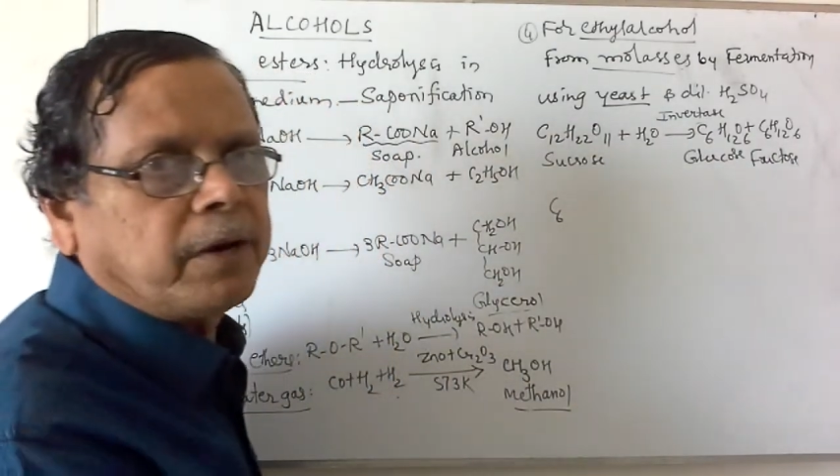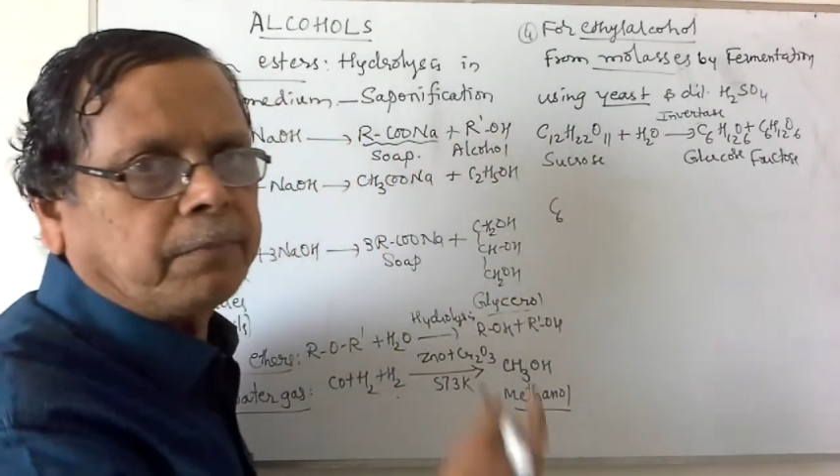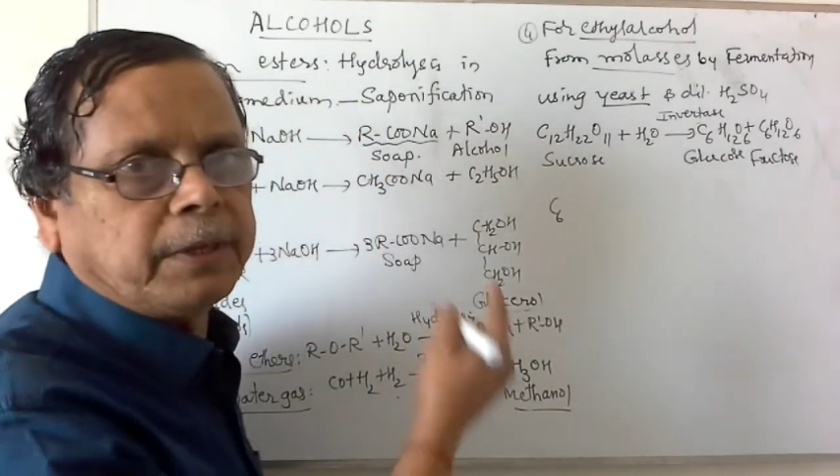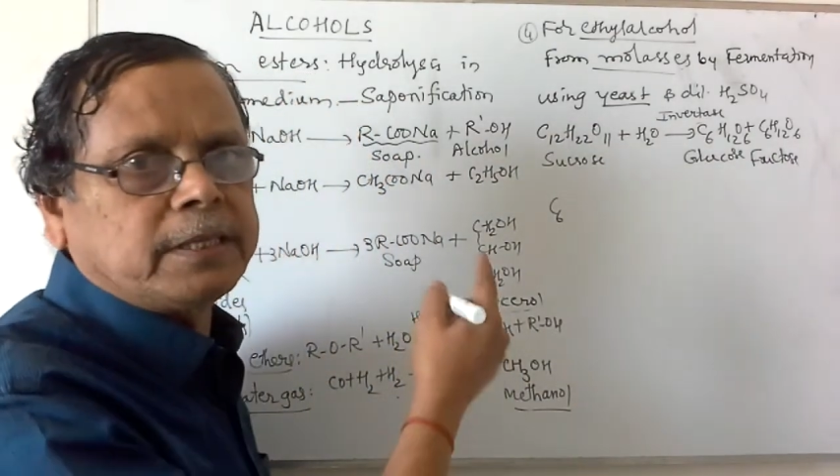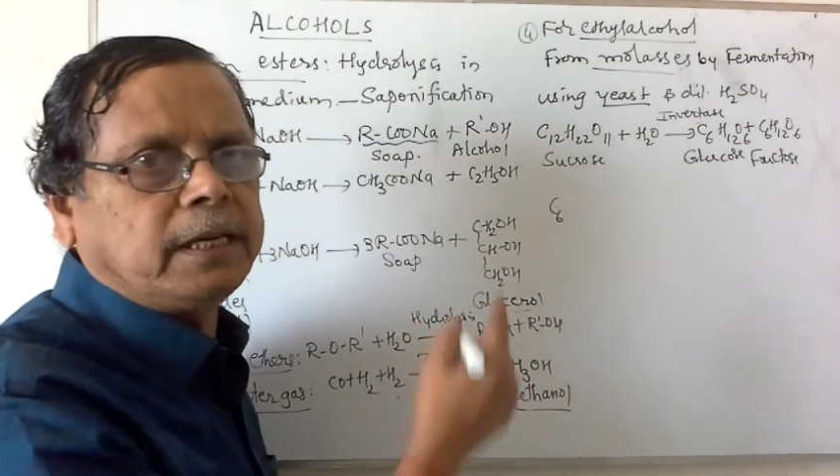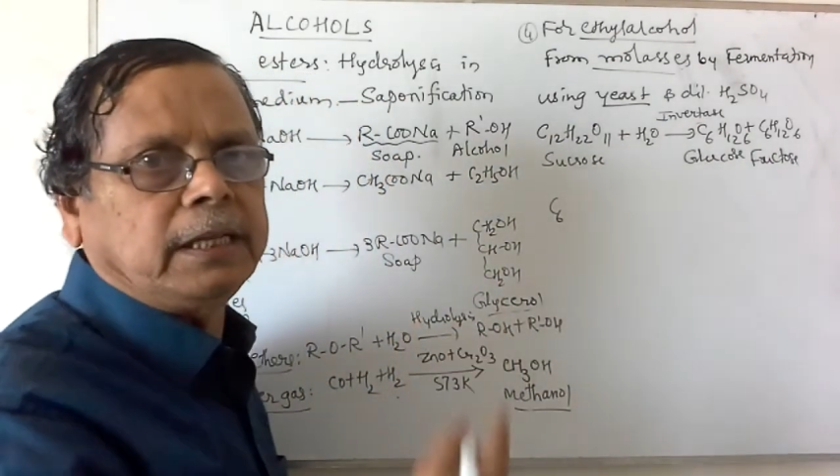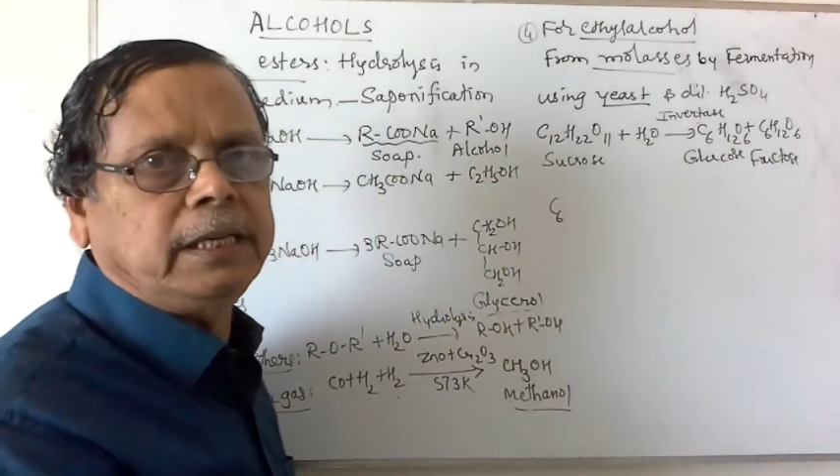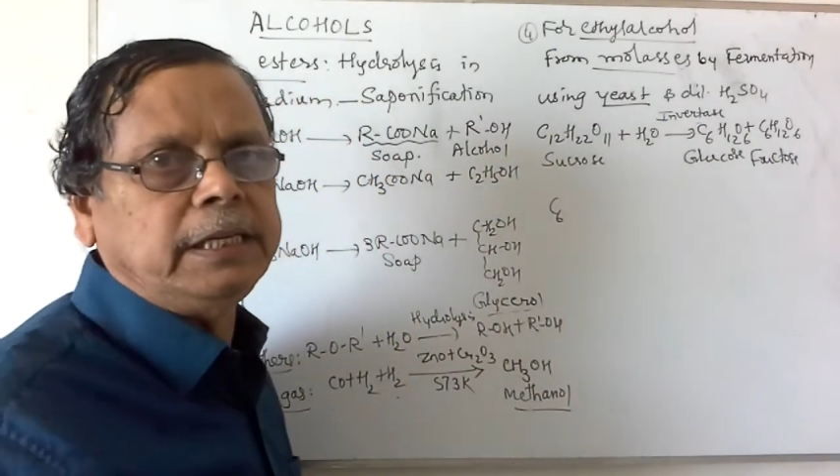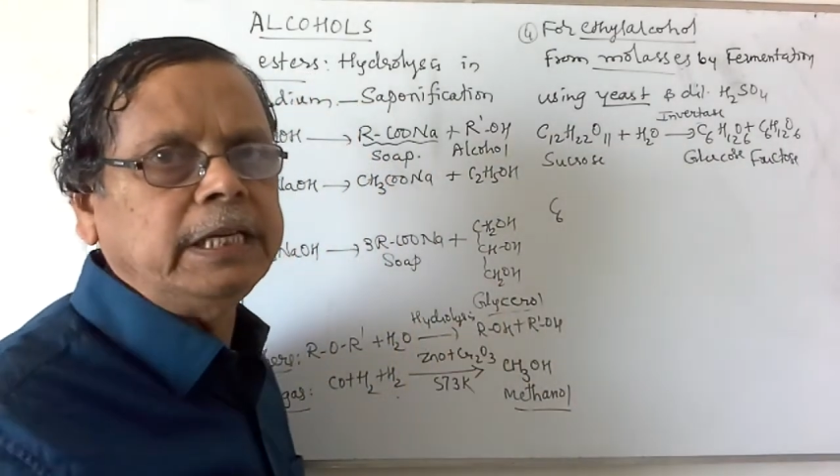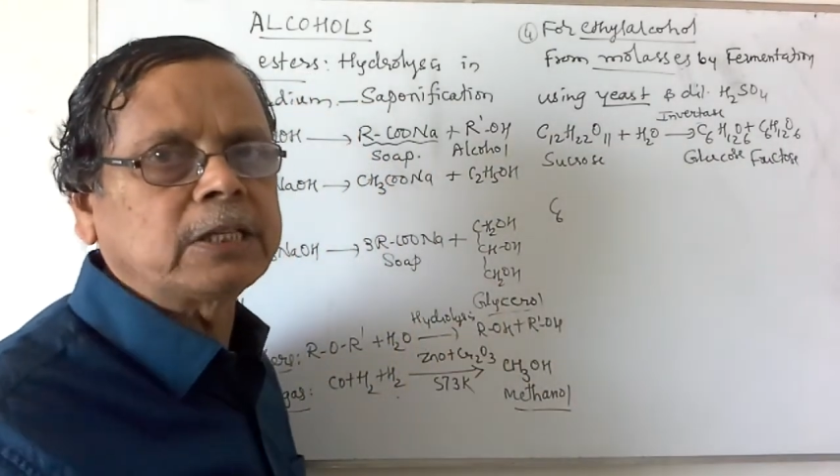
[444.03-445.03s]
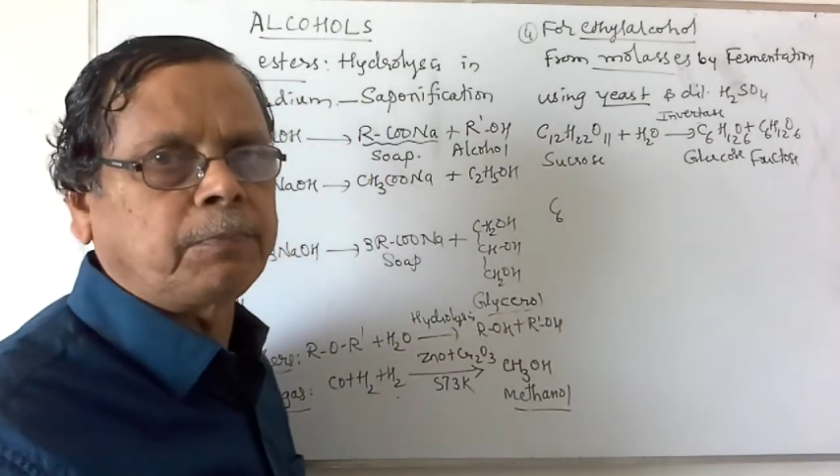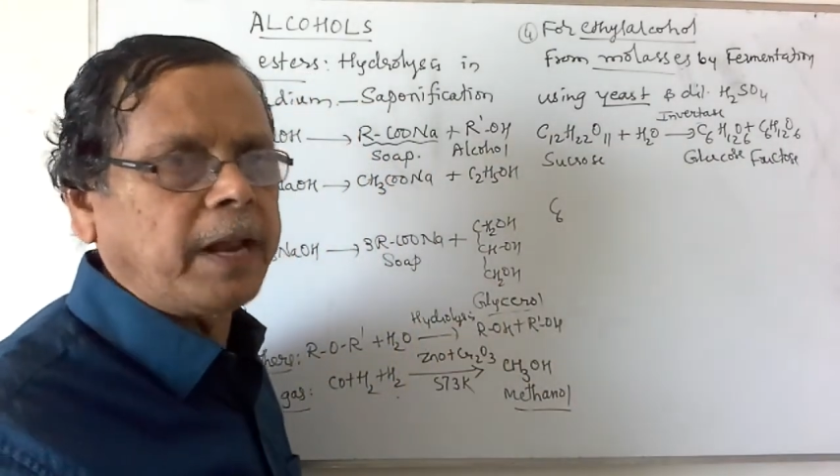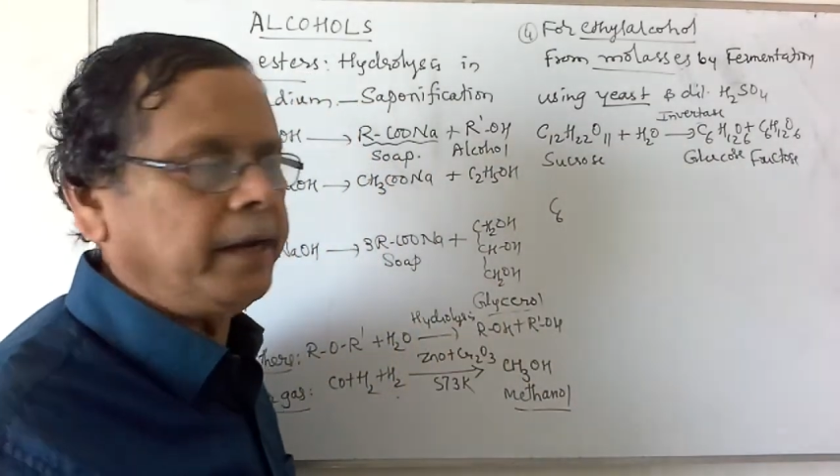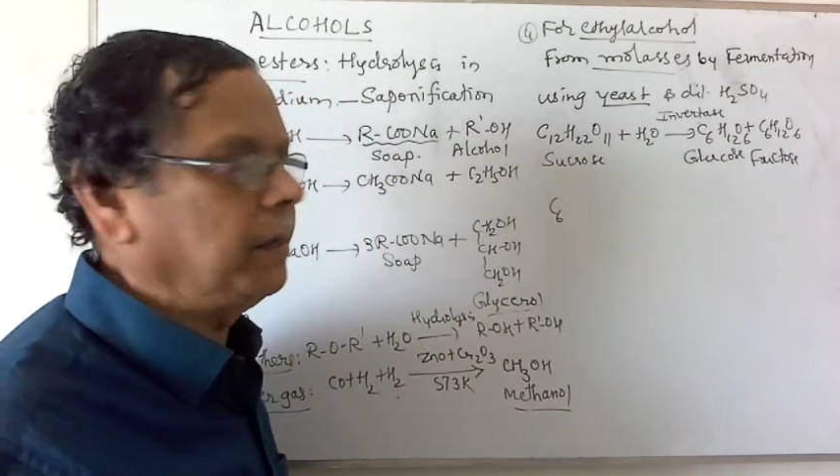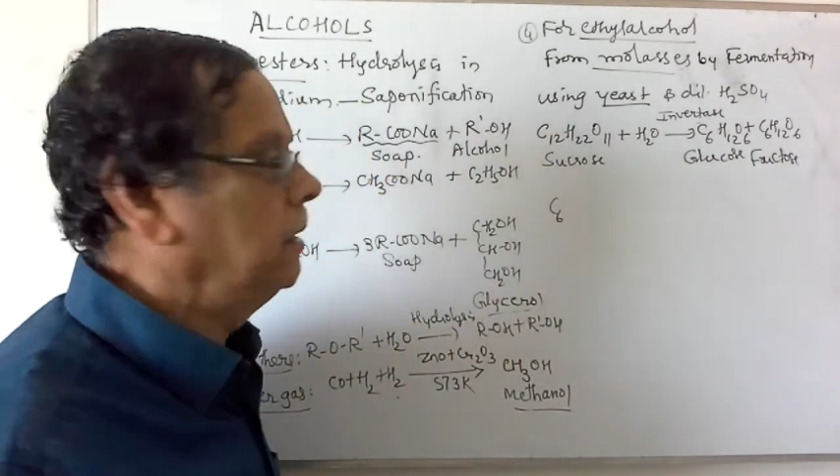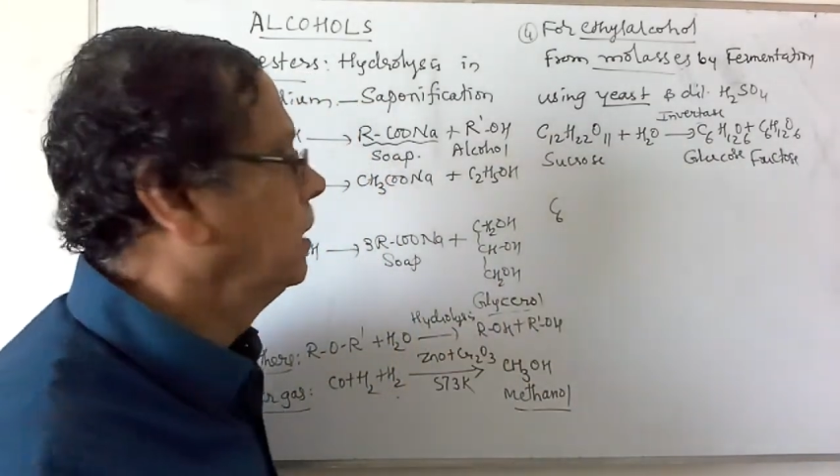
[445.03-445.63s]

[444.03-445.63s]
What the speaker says: are present in the yeast plant.